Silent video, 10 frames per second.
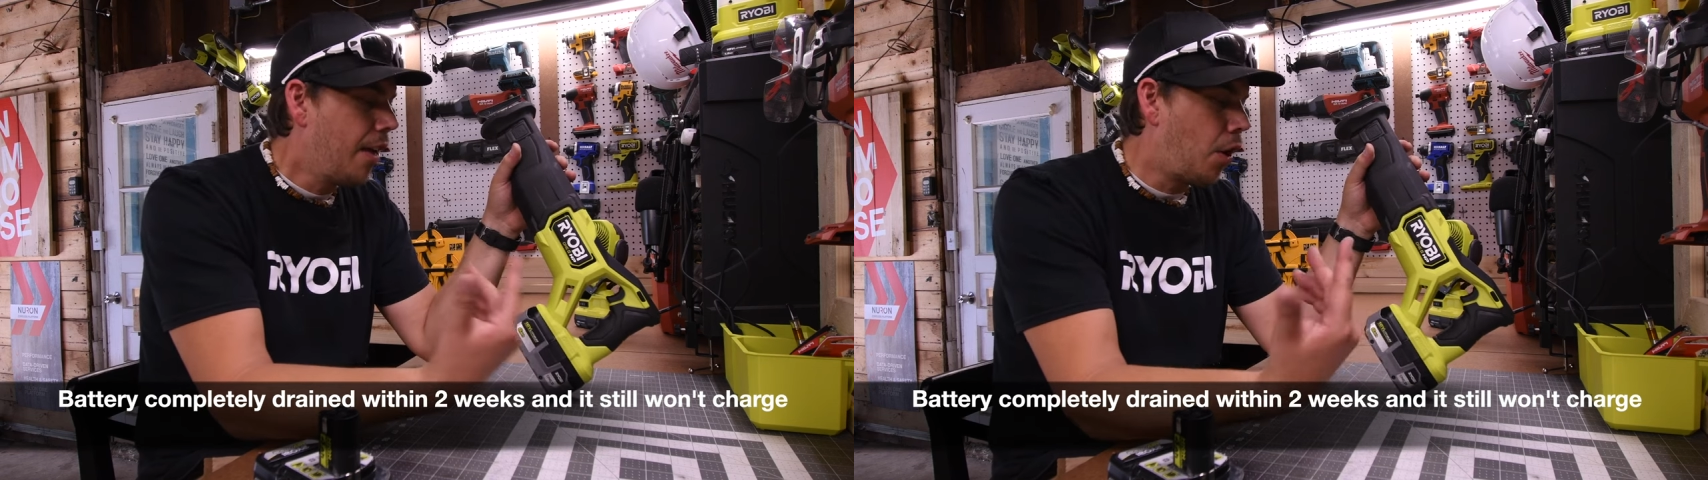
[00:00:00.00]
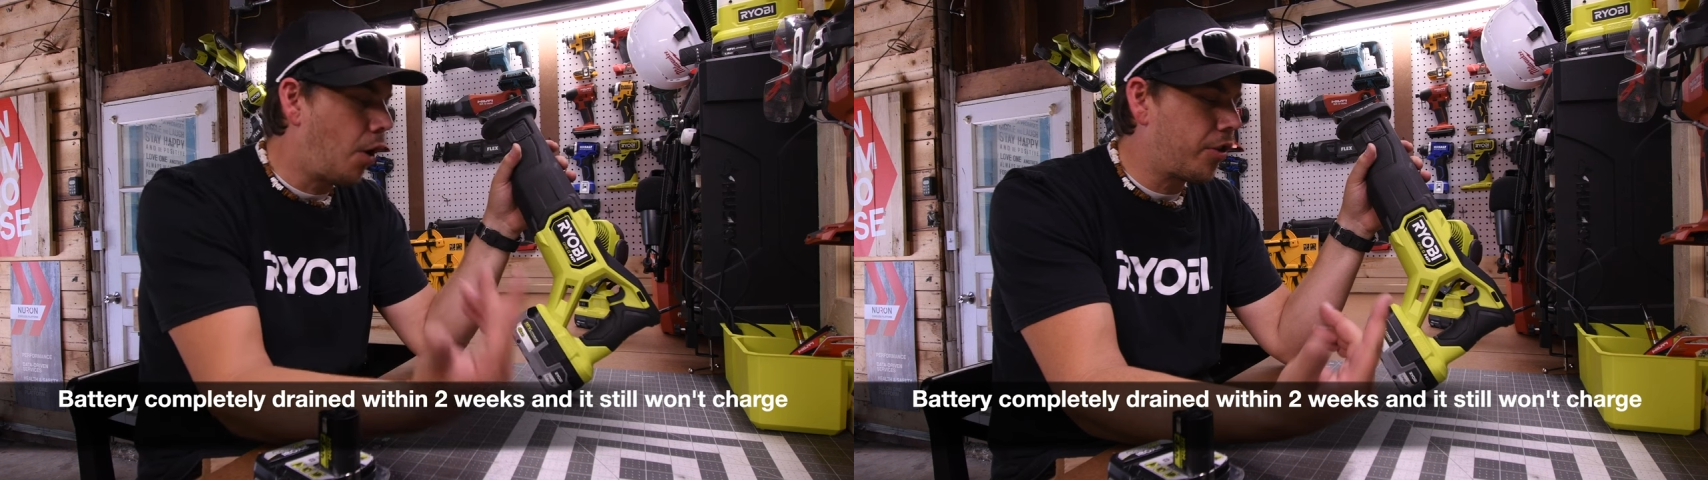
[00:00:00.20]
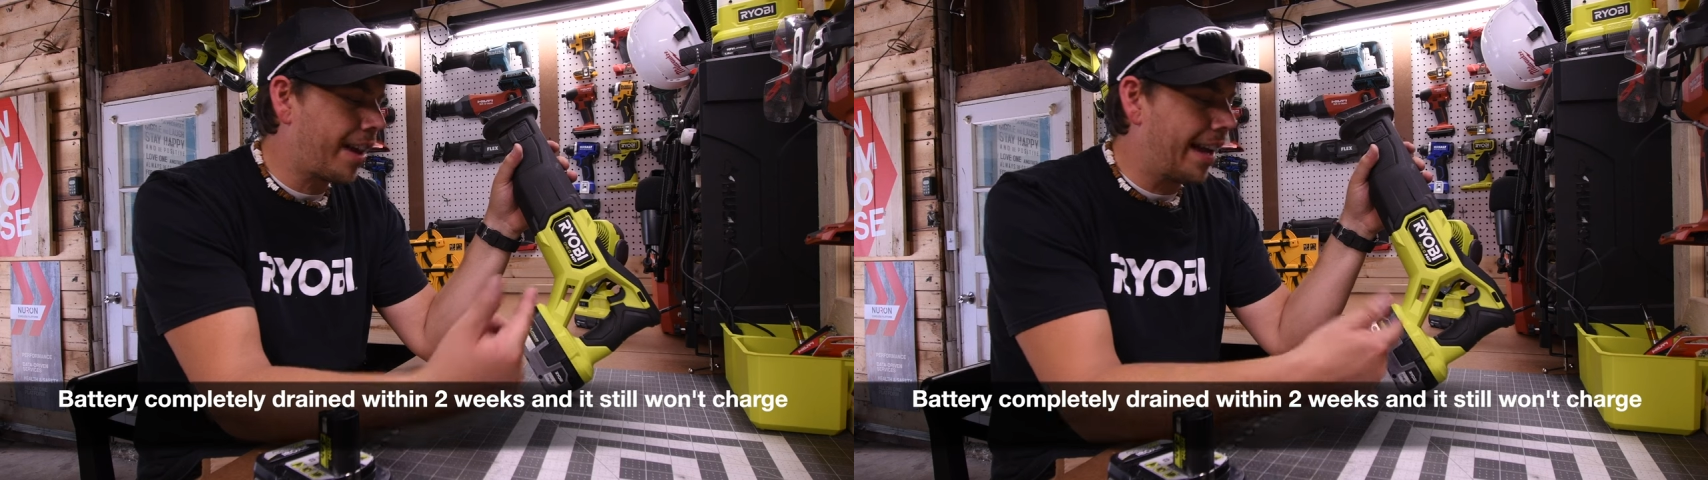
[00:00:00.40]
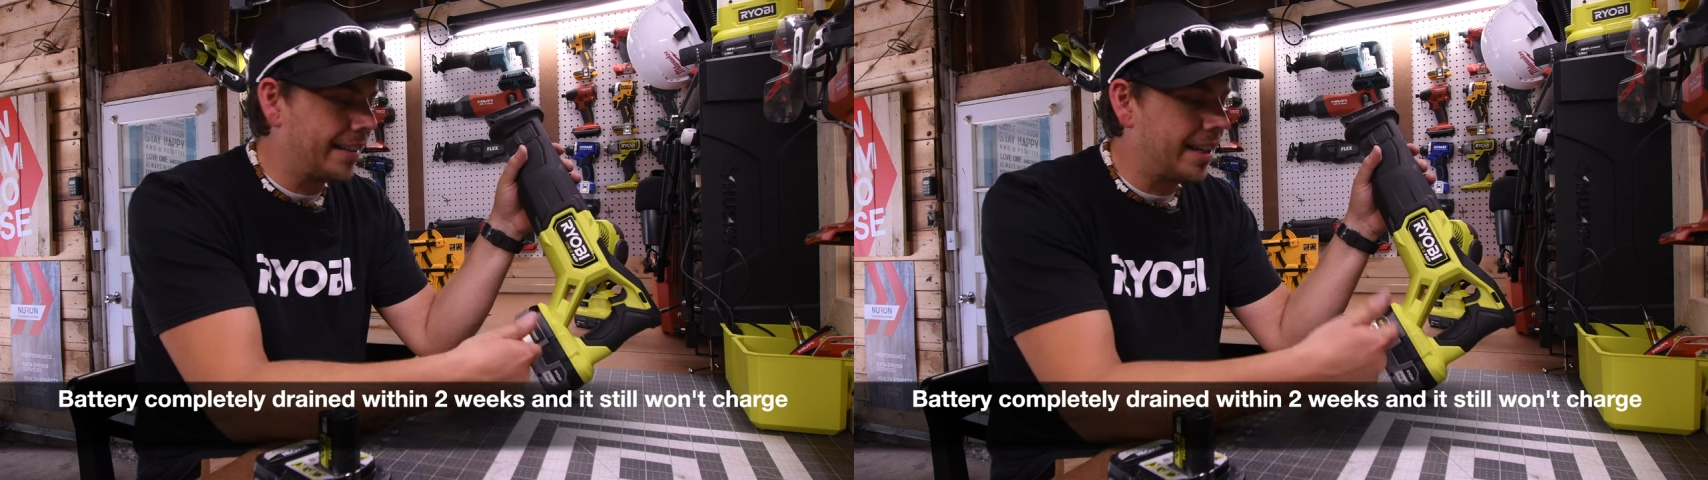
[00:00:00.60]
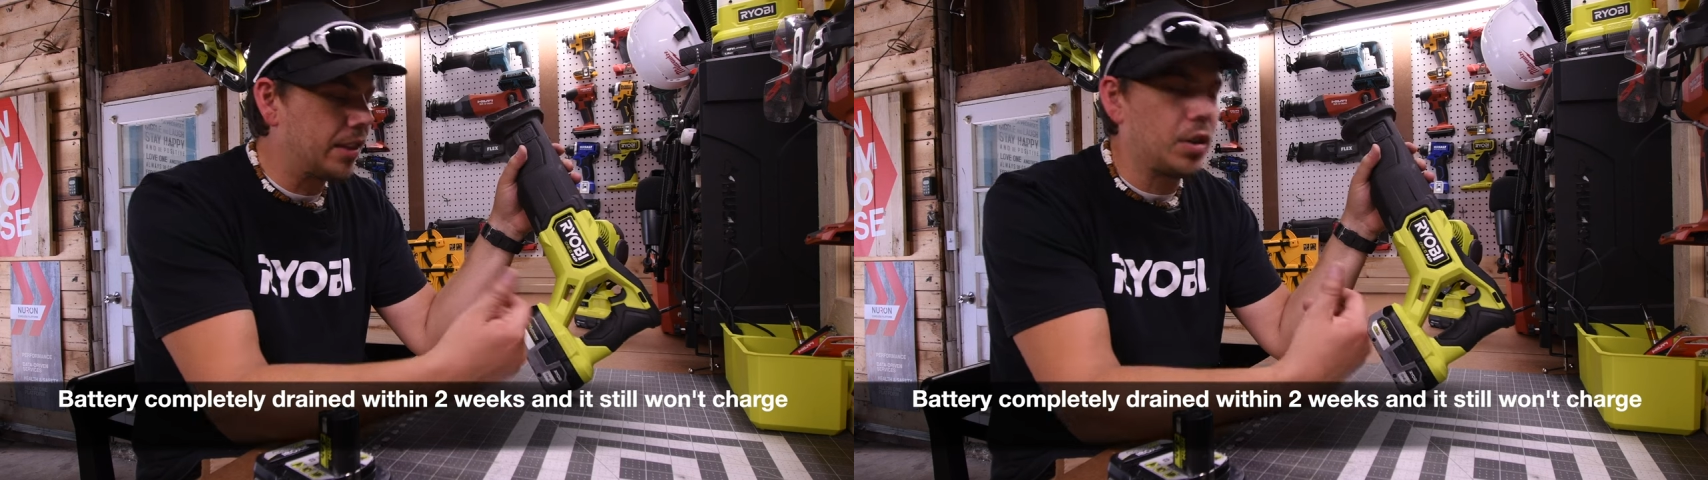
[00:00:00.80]
Only thing I
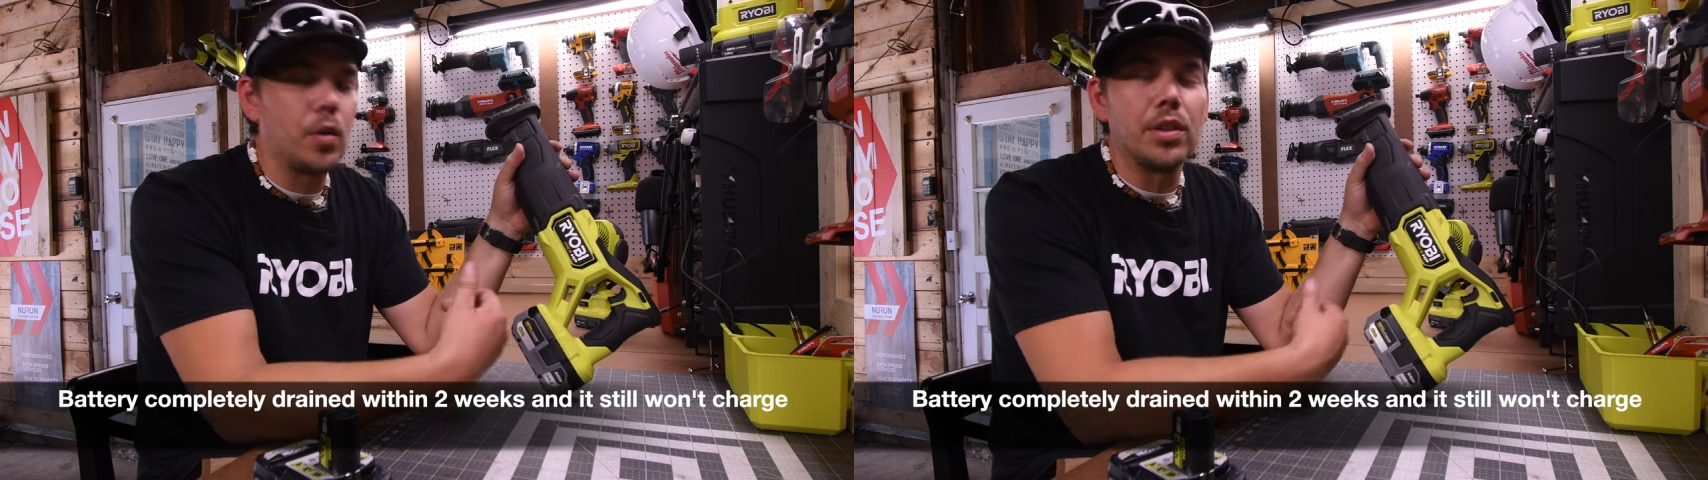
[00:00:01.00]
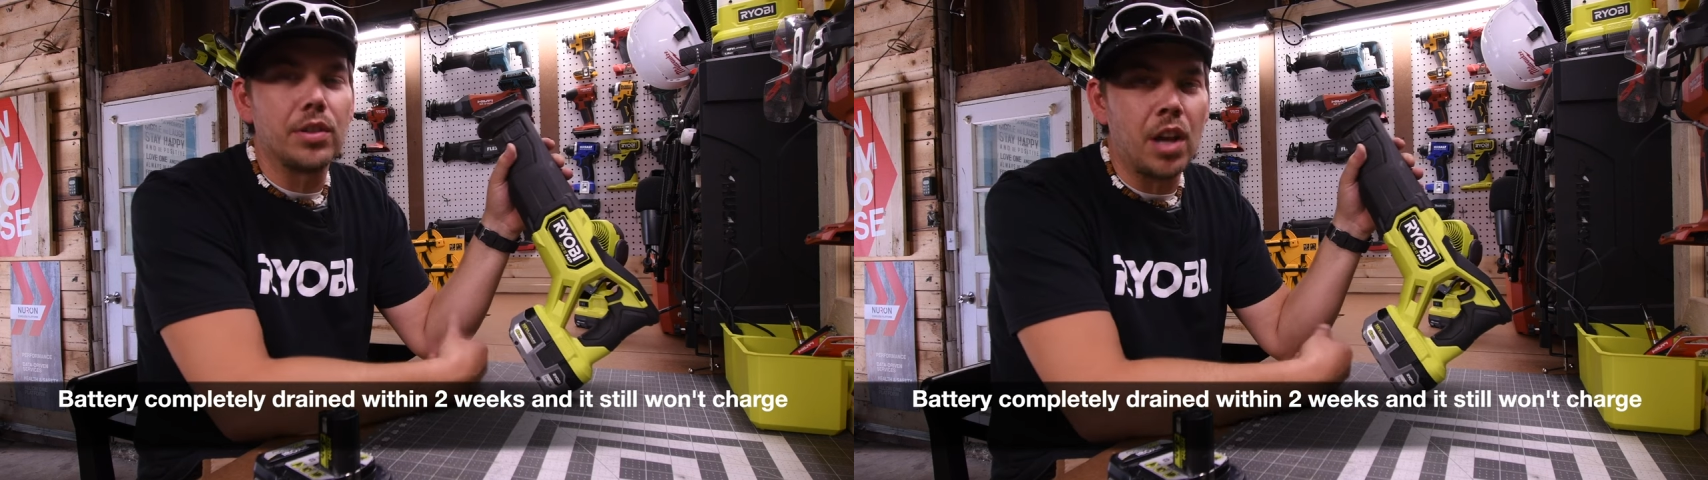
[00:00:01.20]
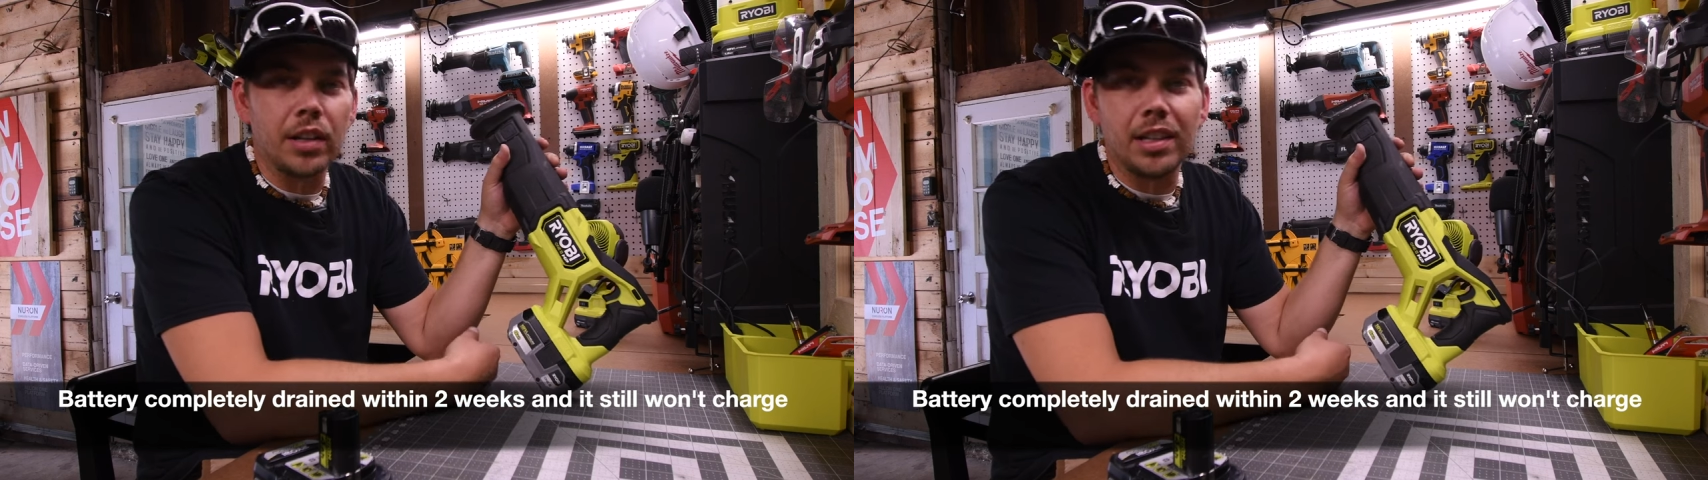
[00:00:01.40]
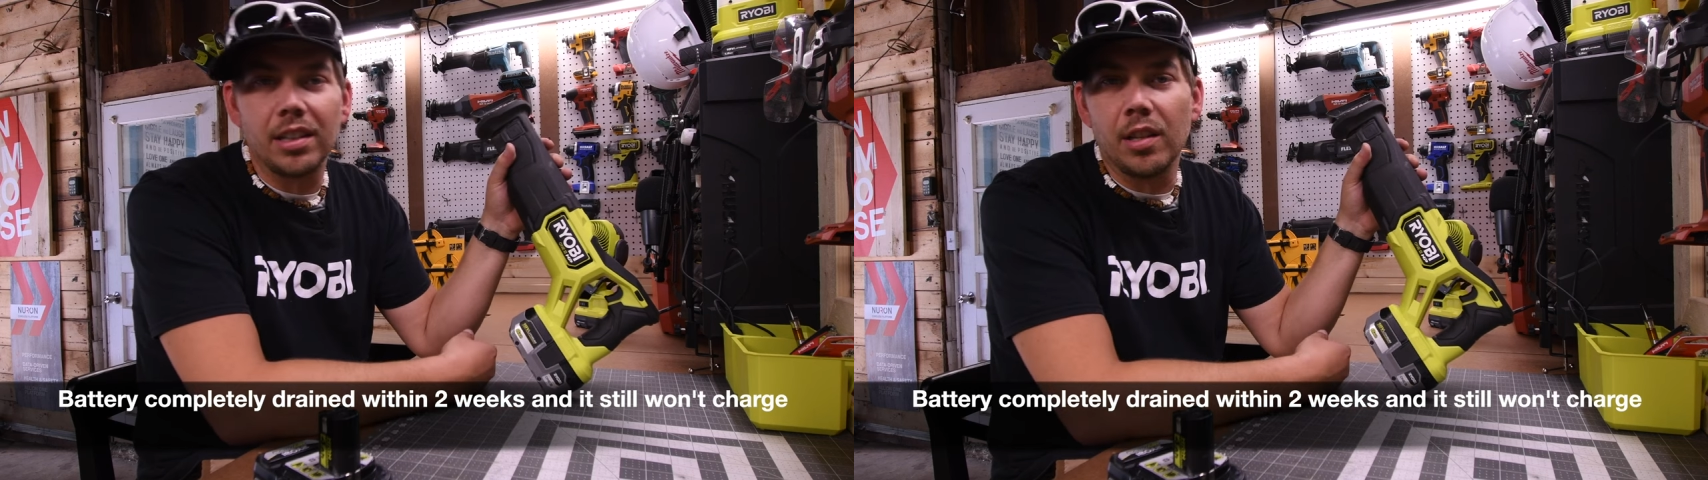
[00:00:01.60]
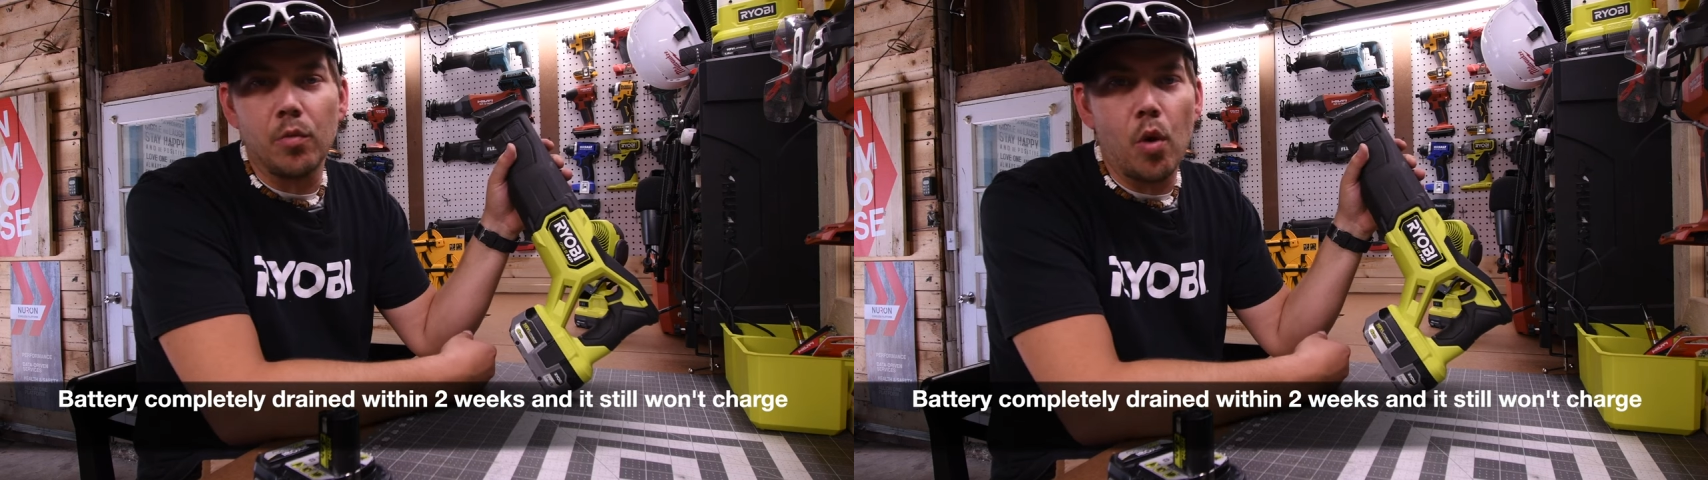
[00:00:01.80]
didn't do is dunk this in